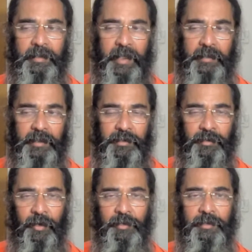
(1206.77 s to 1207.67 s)
And then the
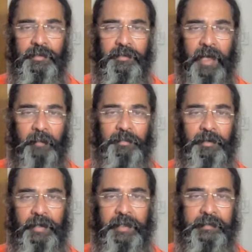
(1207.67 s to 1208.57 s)
thoughts
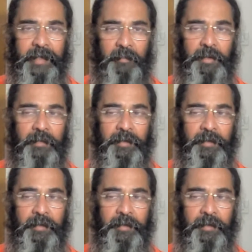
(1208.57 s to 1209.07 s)
appear and disappear,